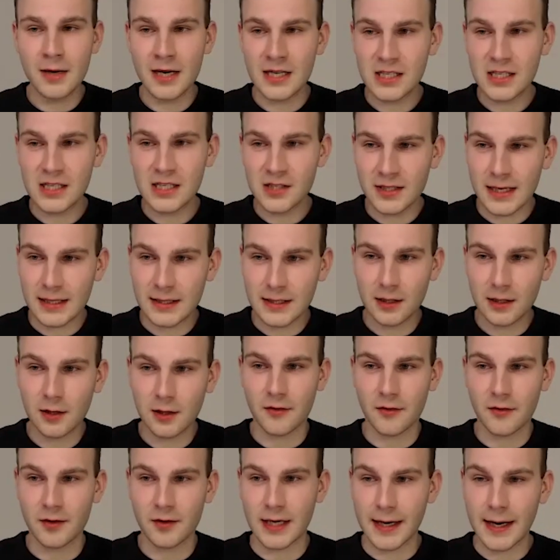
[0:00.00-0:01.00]
Place the data
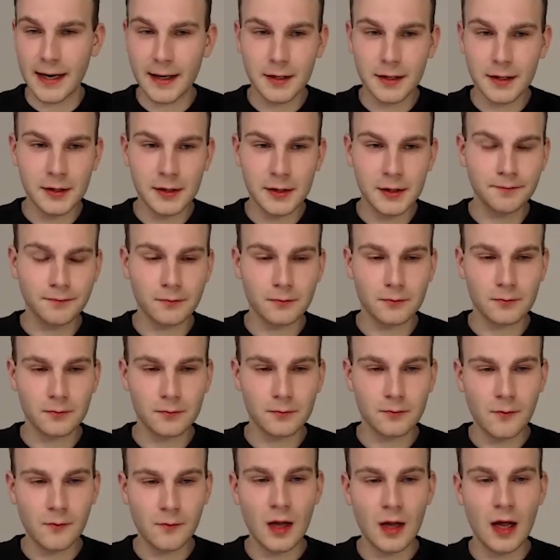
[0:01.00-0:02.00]
on the diagonal
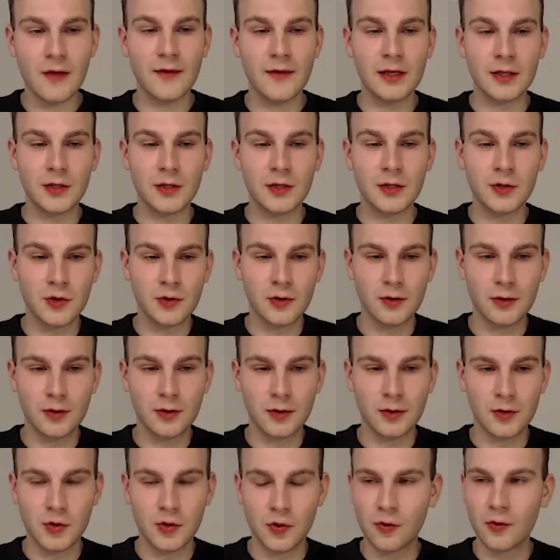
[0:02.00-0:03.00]
and then
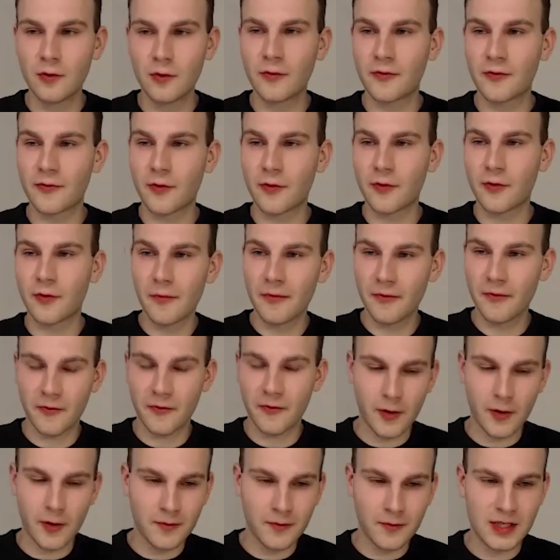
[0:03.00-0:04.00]
do
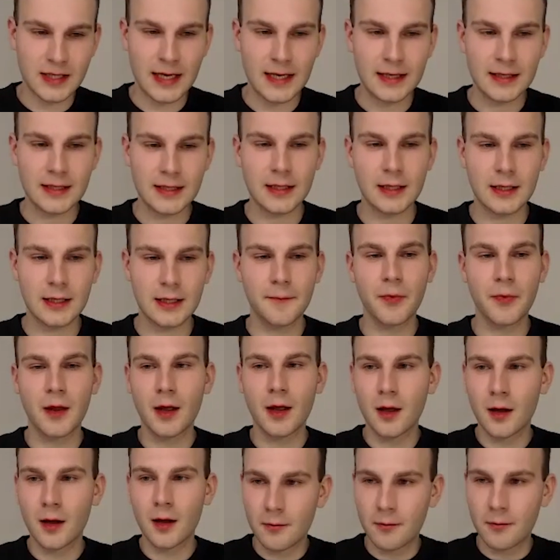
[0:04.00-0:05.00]
from this data,
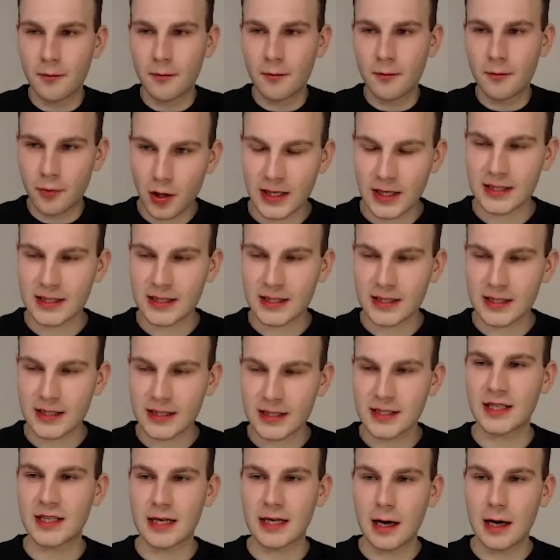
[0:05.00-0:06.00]

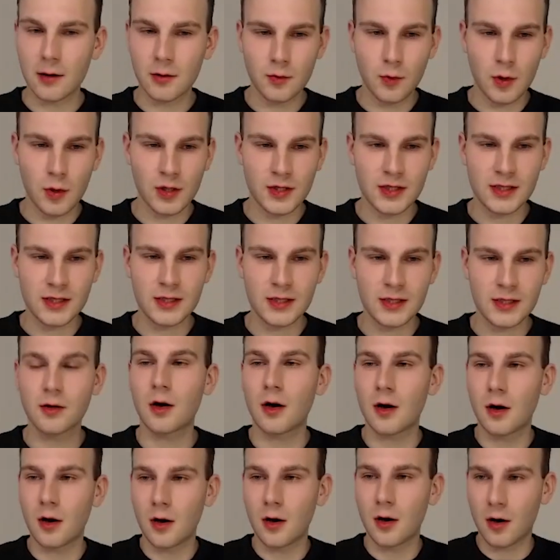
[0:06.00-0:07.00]
broadcast the data
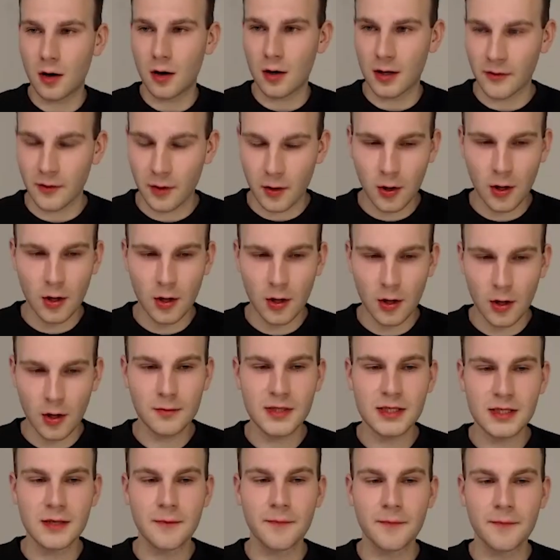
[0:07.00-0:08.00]
outwards in the
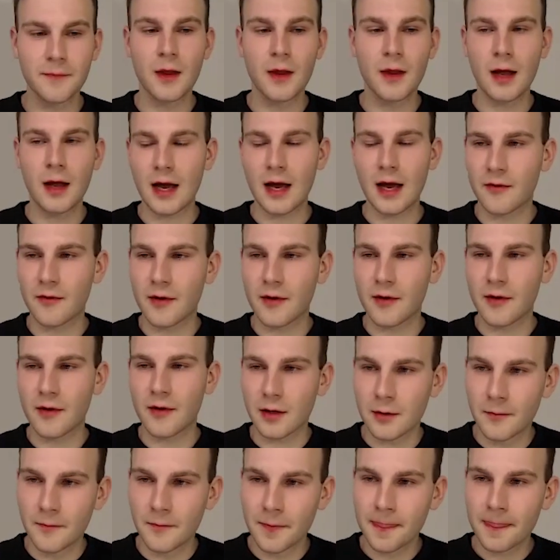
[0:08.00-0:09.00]
columns, and
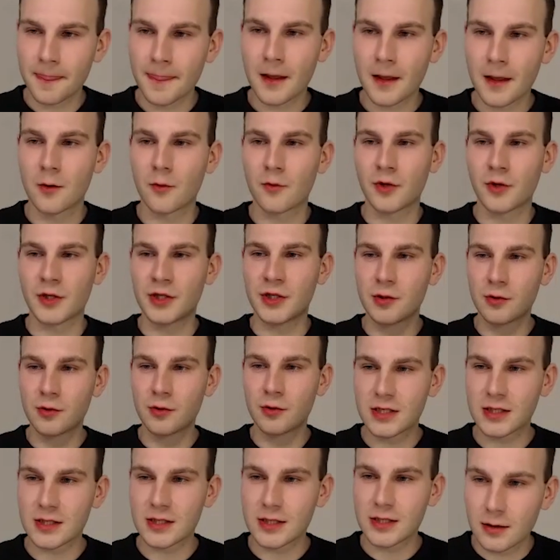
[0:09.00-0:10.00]
then
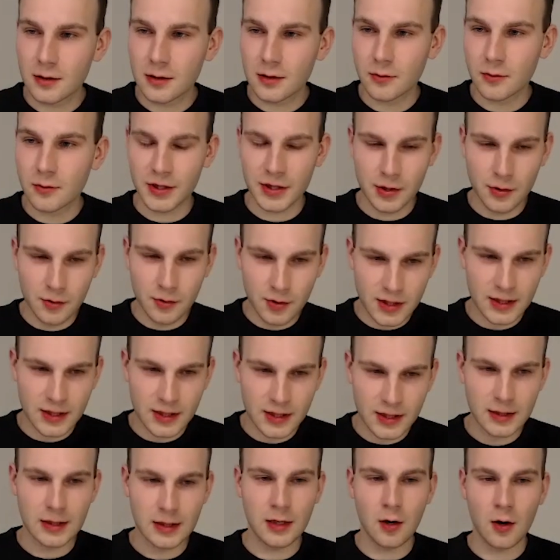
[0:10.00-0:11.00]
reduce
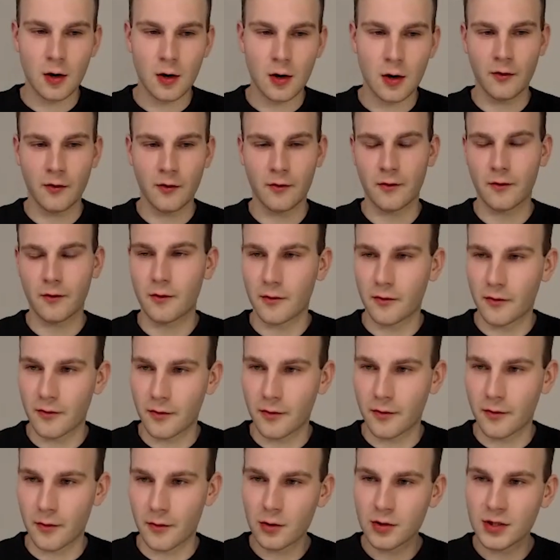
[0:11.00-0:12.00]
it along
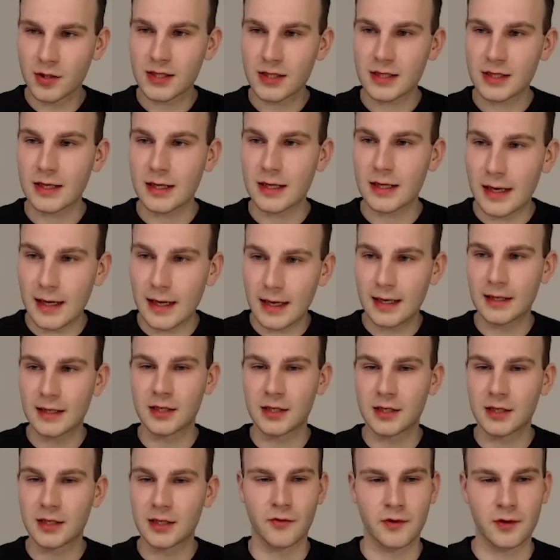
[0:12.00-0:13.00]
the rows
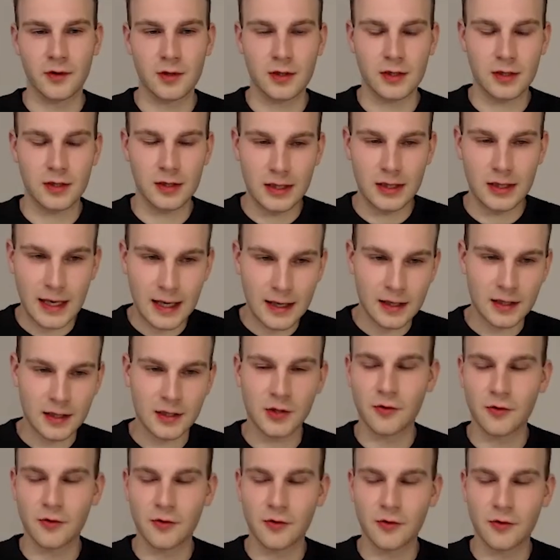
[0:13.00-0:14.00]
into
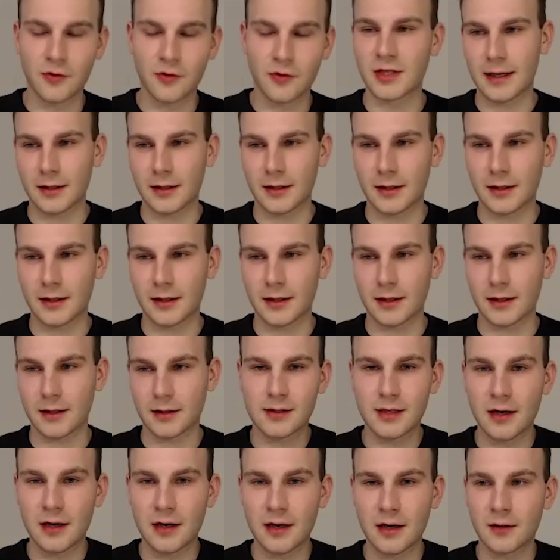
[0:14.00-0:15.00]
the
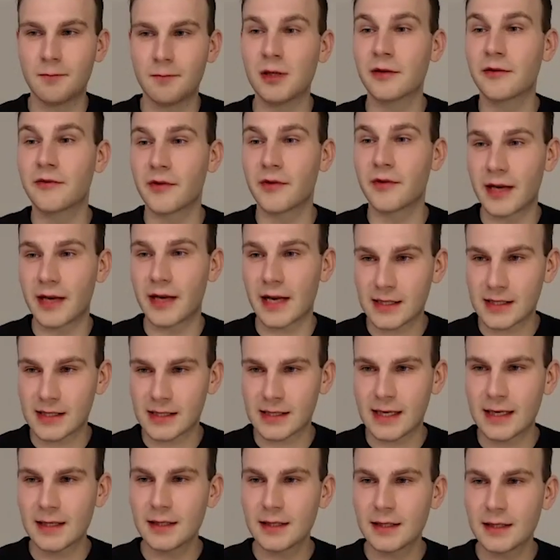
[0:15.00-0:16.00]
diagonals and build the
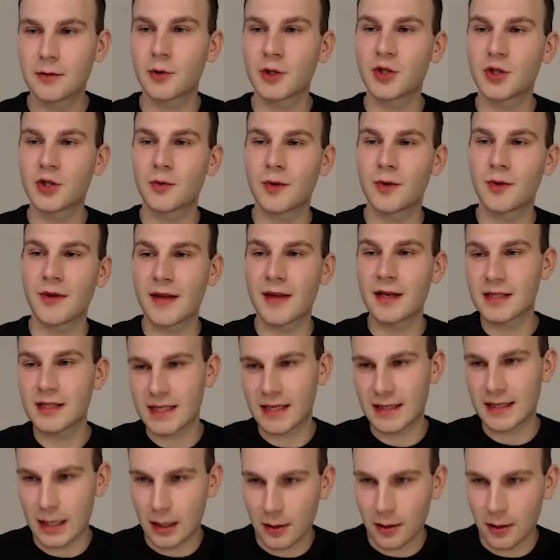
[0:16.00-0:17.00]
next state, which we
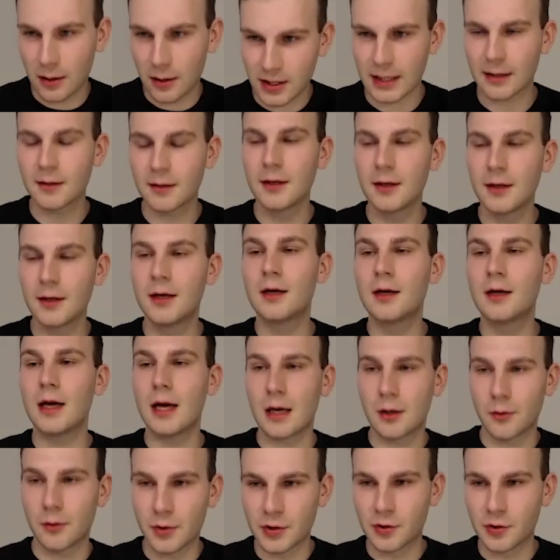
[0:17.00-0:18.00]
then send out again.
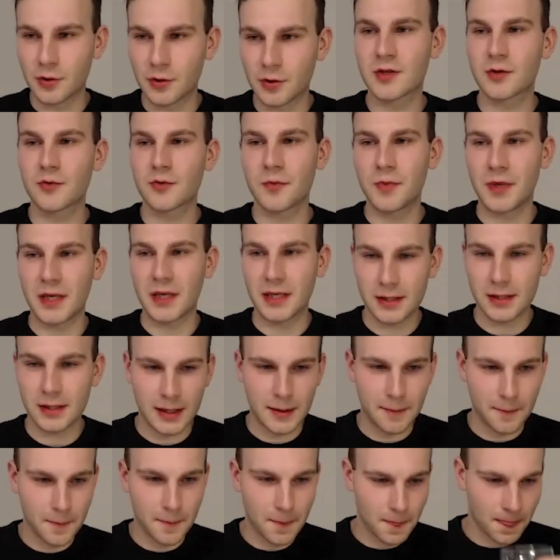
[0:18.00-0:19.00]
And we do this
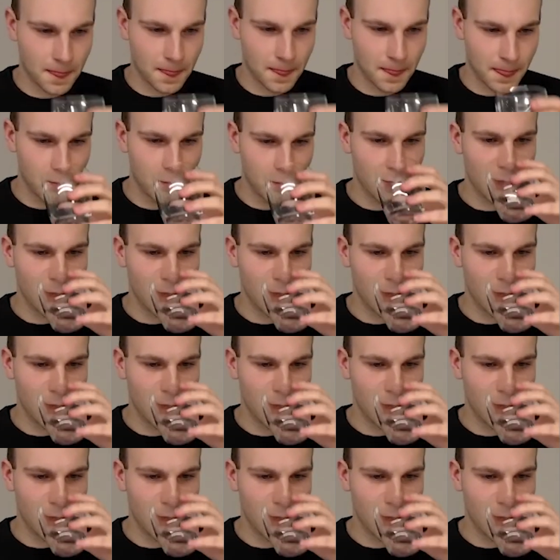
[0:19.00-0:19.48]
repeatedly.